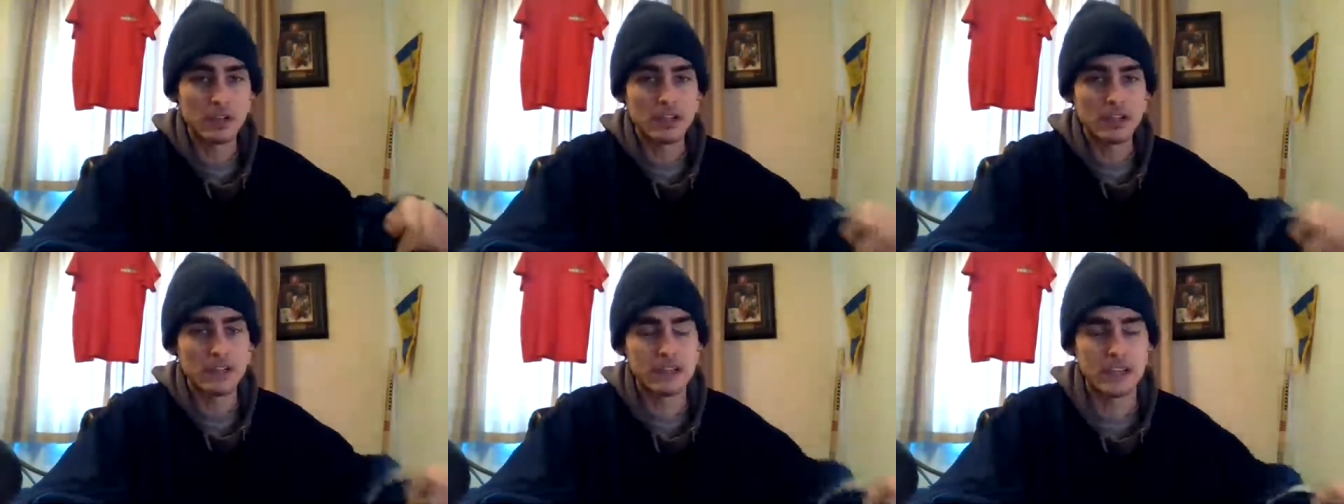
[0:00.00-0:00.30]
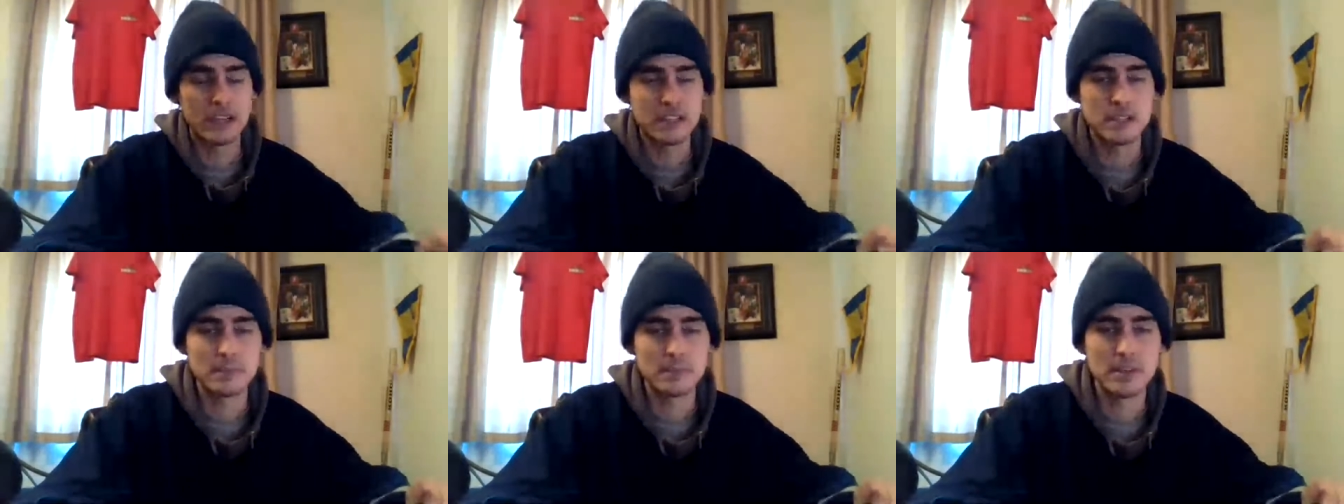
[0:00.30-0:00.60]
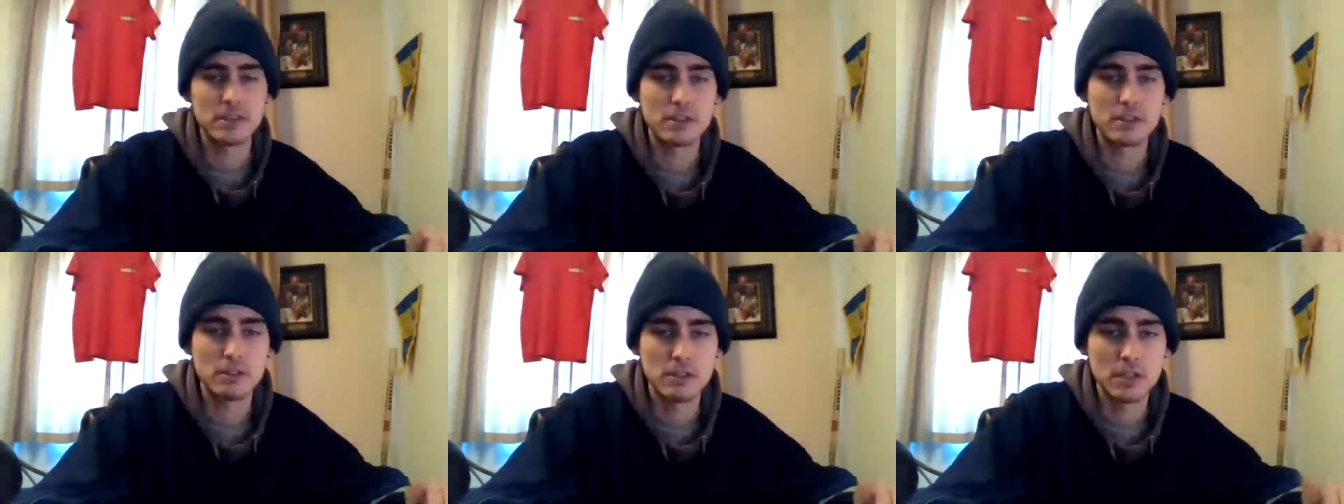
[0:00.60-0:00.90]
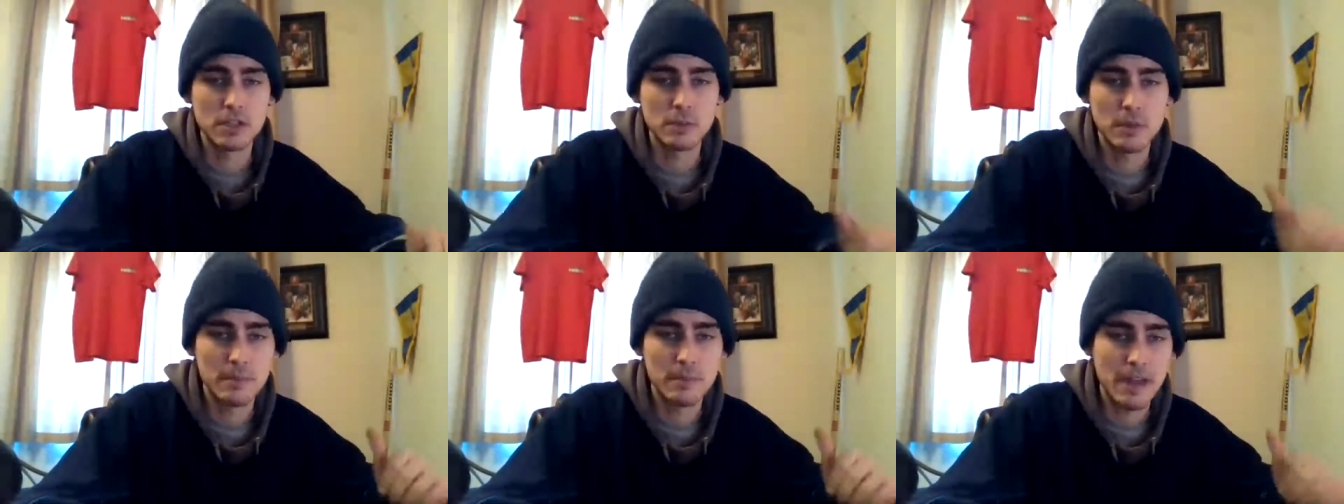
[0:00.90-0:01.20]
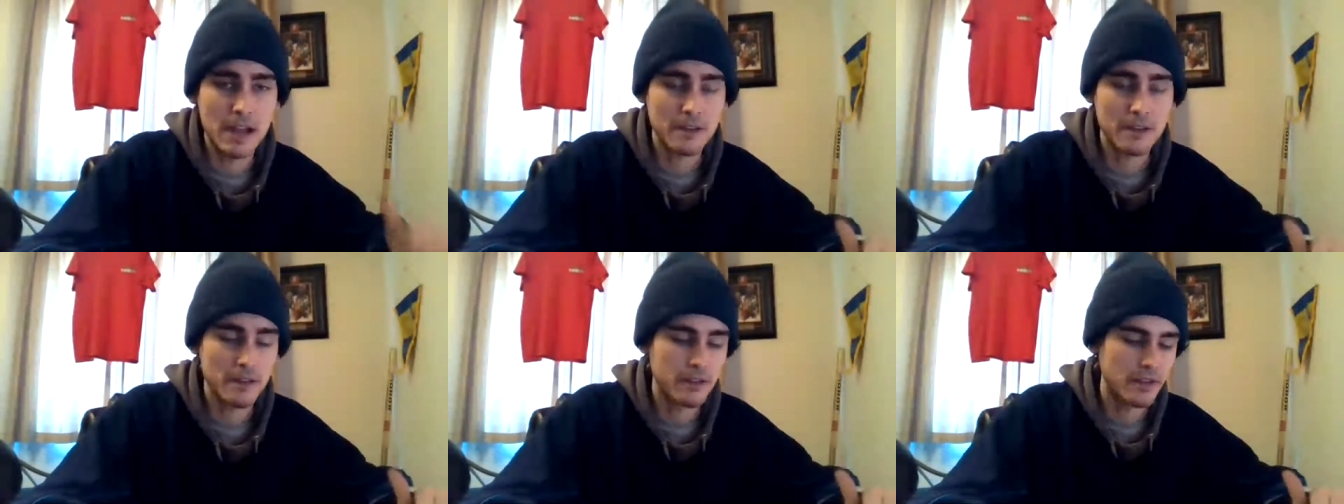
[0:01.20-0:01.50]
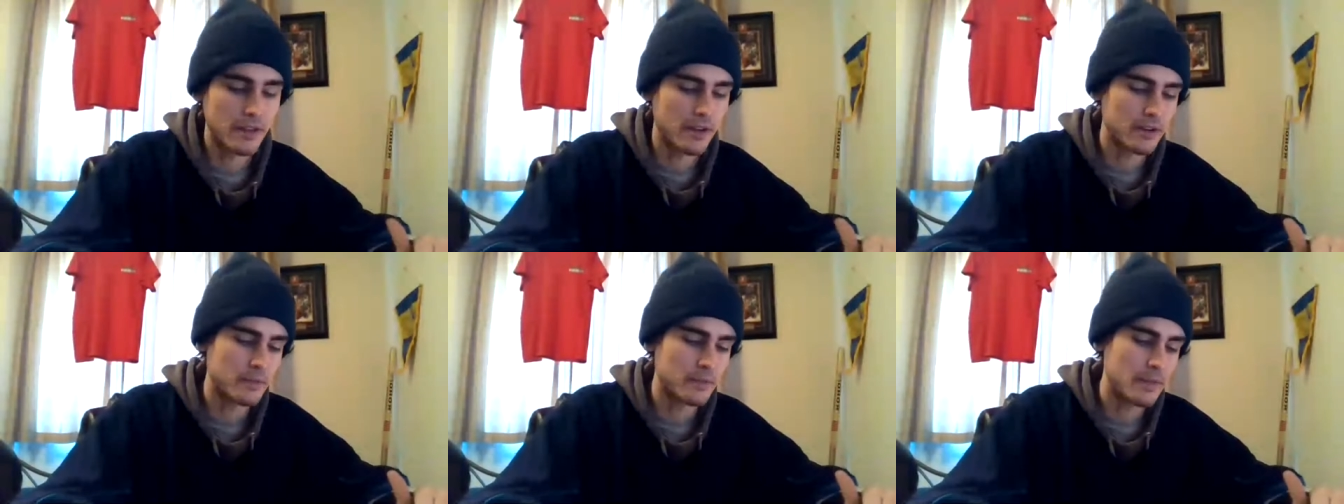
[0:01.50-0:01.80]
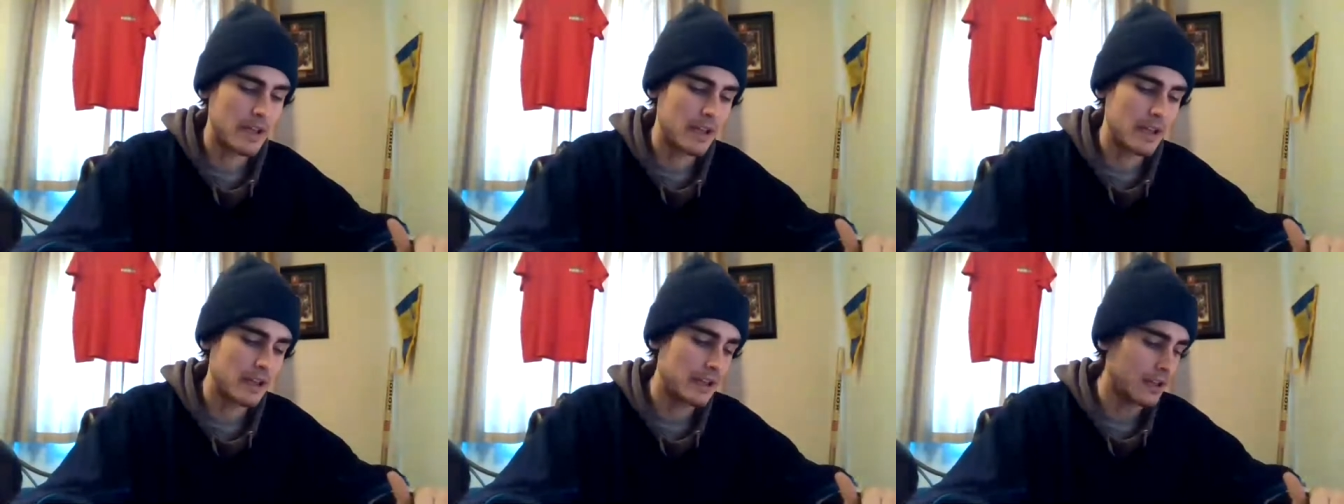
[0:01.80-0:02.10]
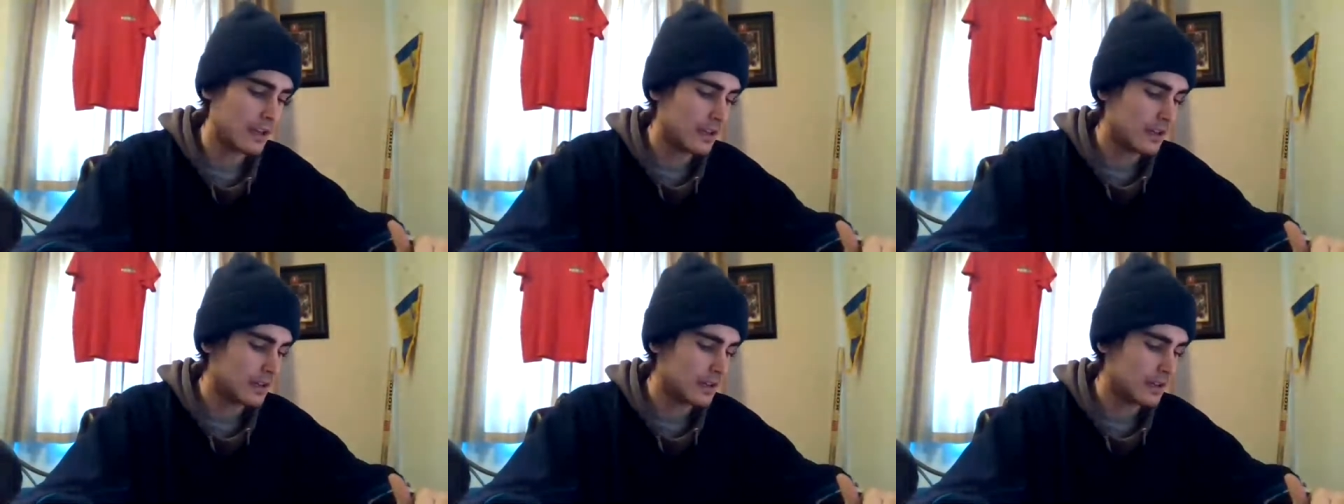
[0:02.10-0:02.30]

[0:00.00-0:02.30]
He's got some issues. He went back to Thunder Bay.